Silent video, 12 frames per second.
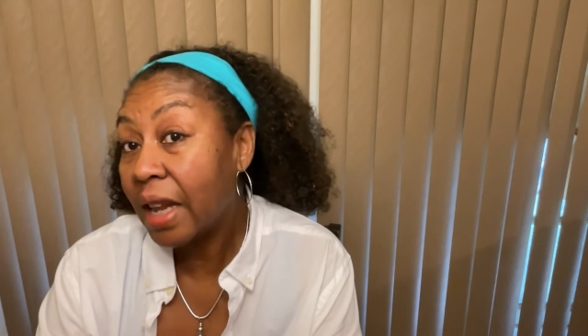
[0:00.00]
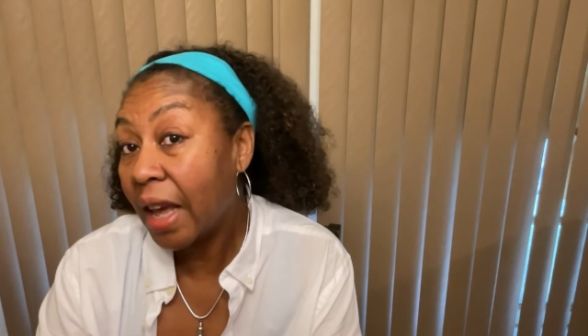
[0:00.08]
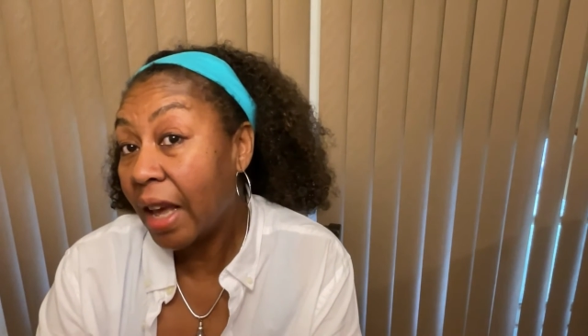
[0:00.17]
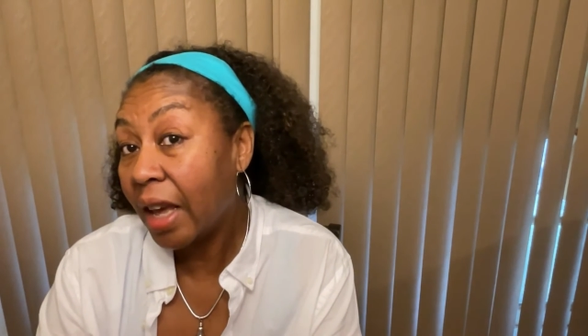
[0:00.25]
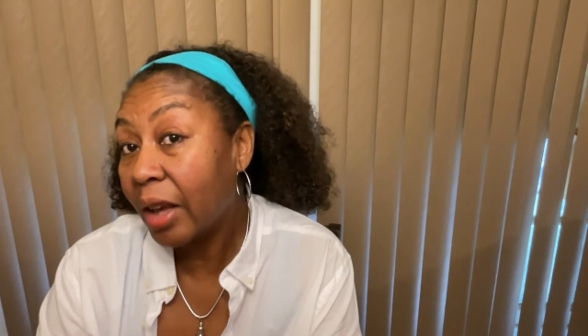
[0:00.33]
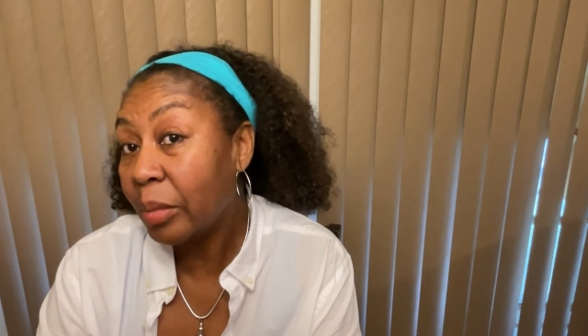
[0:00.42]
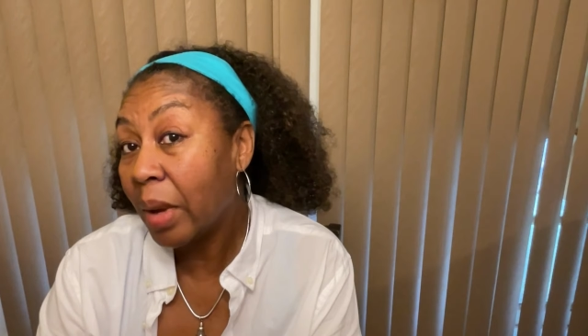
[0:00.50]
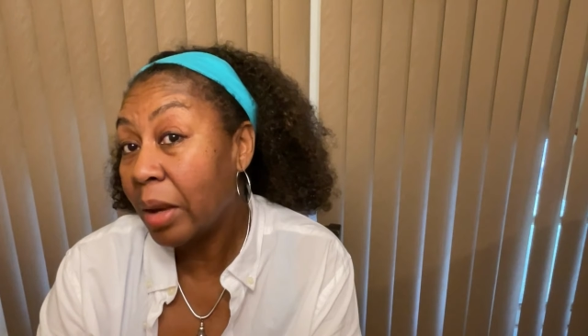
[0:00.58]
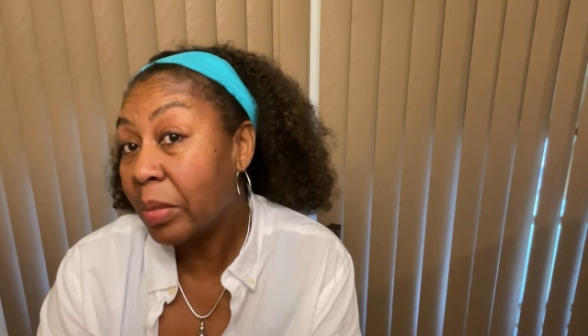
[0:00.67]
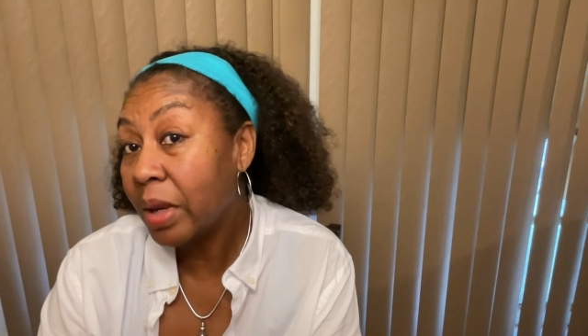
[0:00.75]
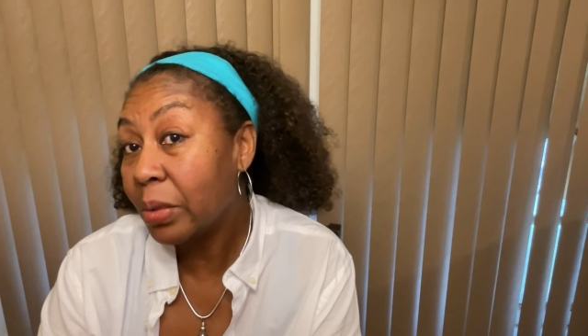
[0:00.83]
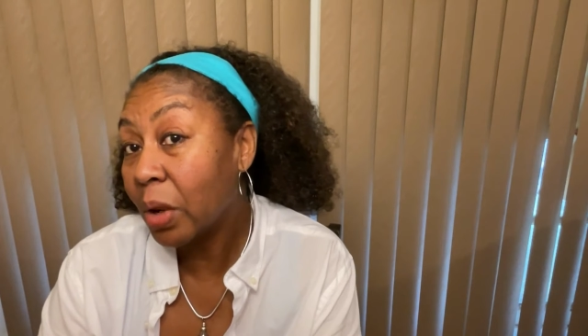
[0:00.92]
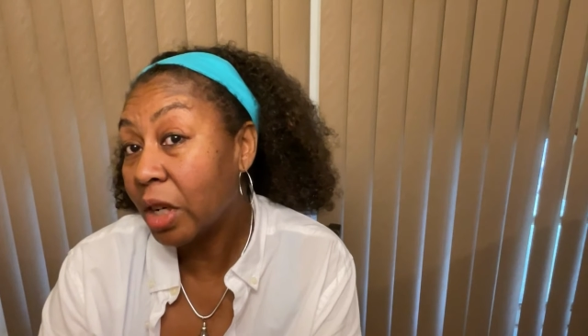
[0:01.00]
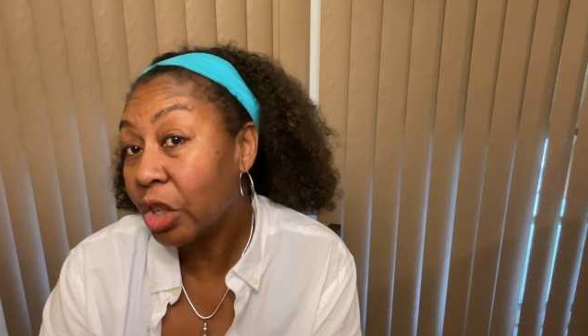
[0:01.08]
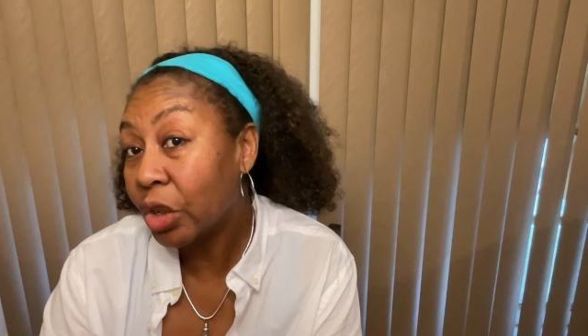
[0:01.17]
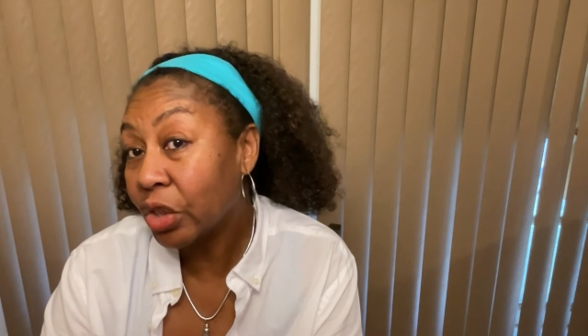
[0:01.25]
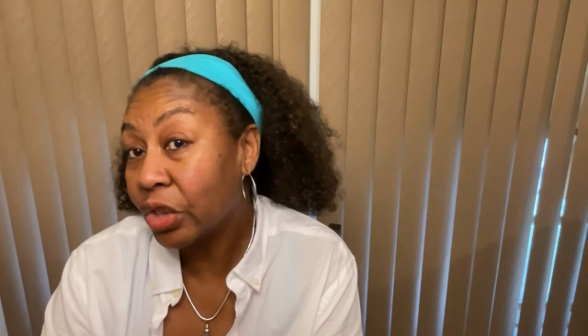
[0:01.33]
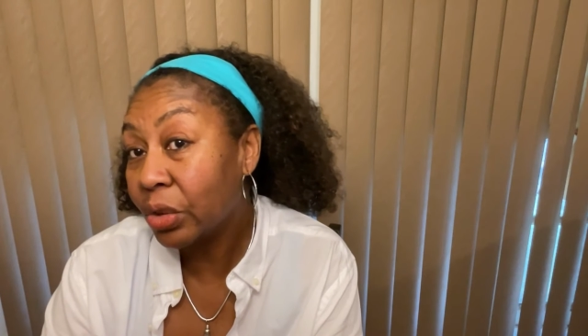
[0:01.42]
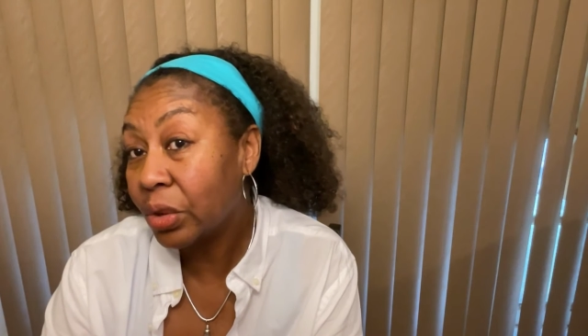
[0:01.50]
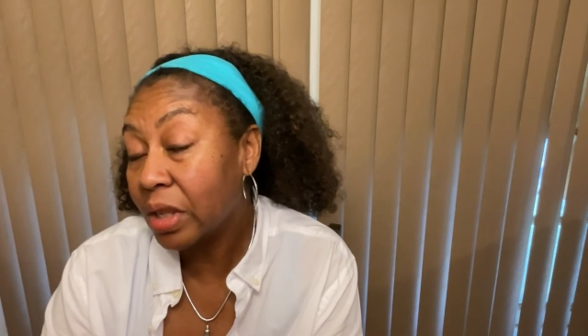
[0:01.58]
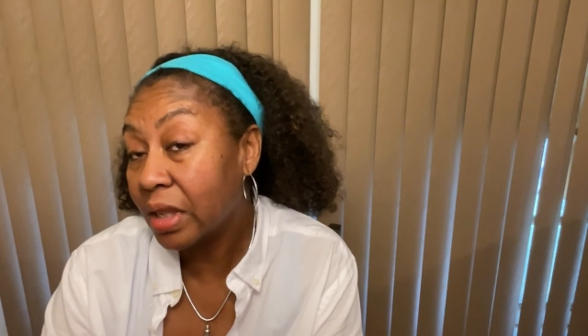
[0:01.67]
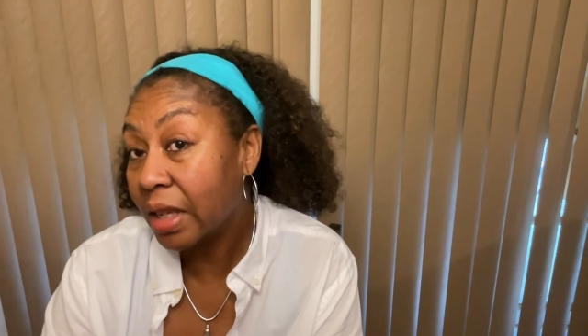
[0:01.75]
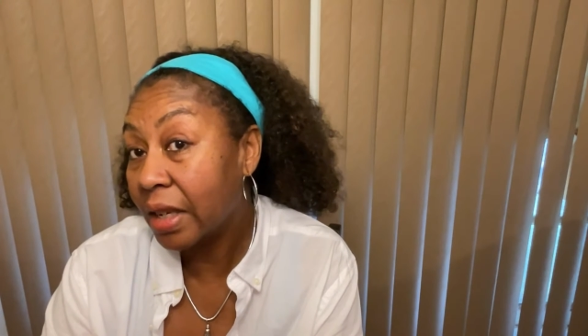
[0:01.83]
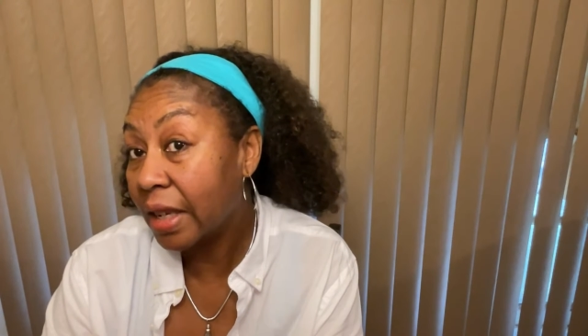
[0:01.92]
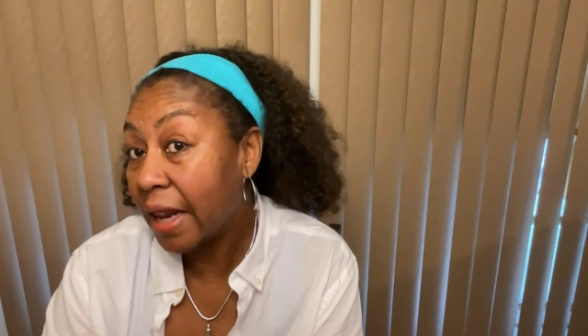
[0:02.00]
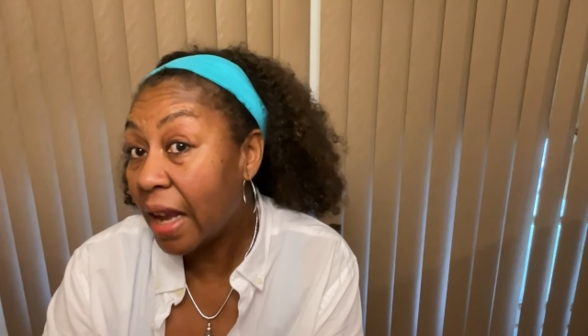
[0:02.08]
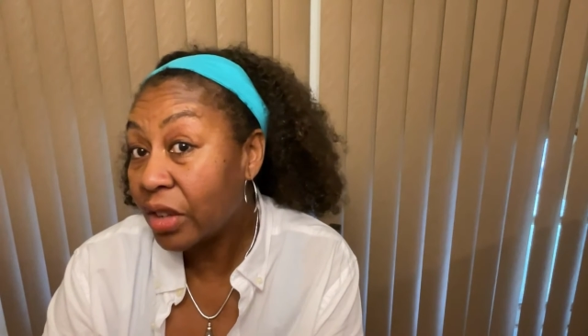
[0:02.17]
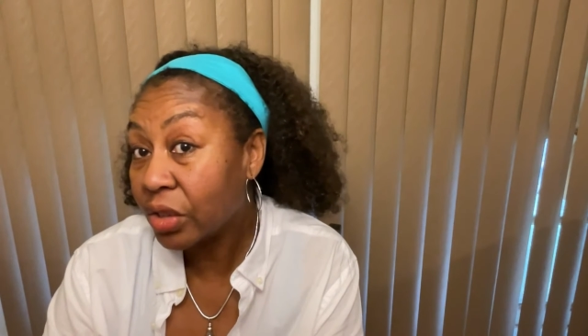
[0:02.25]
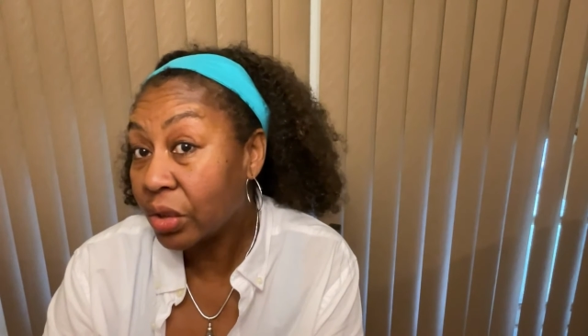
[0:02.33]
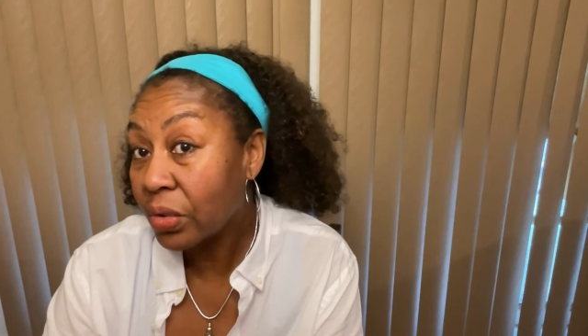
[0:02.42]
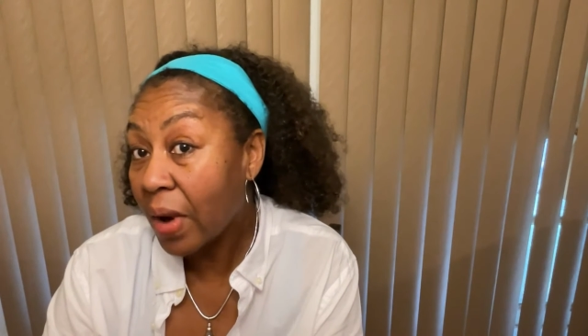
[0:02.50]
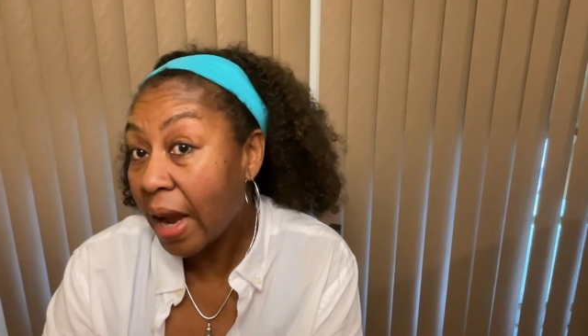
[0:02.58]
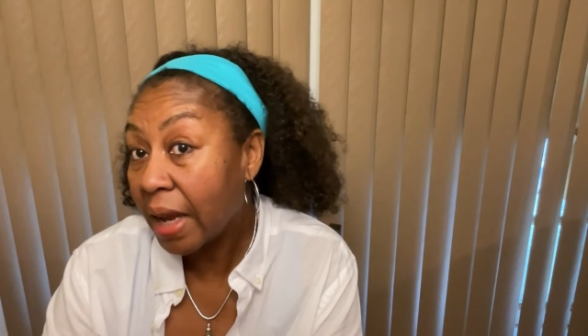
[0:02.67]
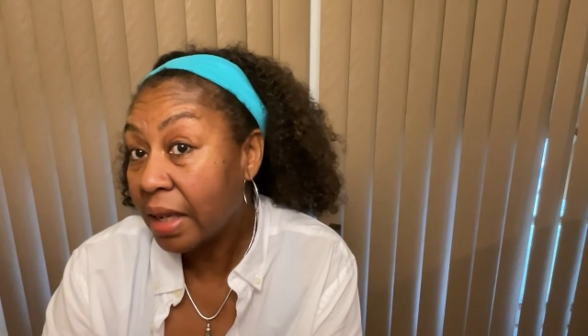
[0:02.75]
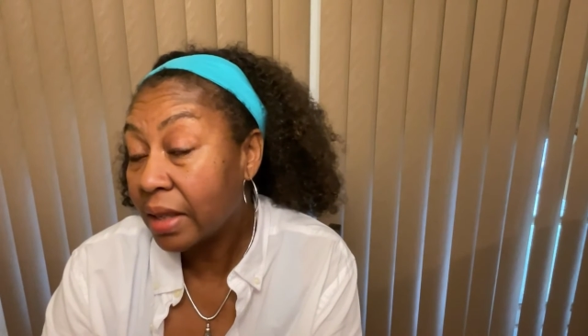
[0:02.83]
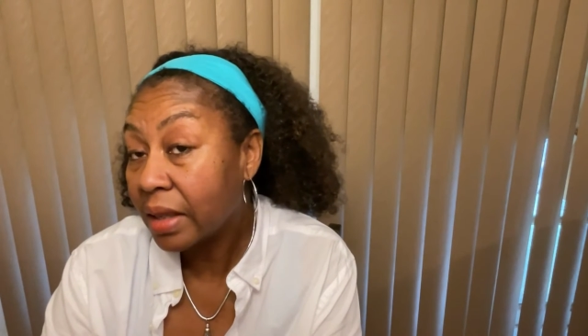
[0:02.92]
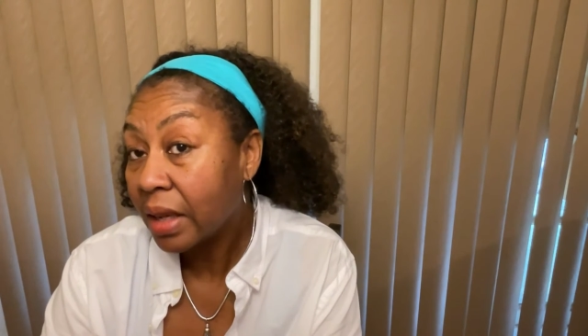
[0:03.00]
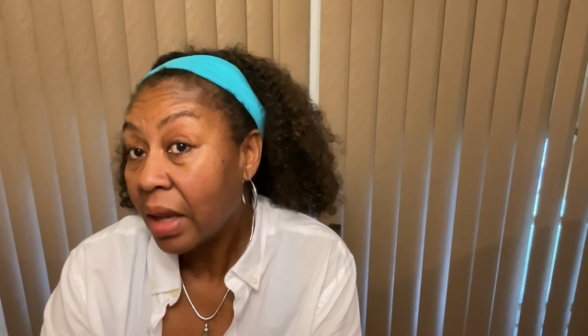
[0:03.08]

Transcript: and maybe one of your students get an answer right,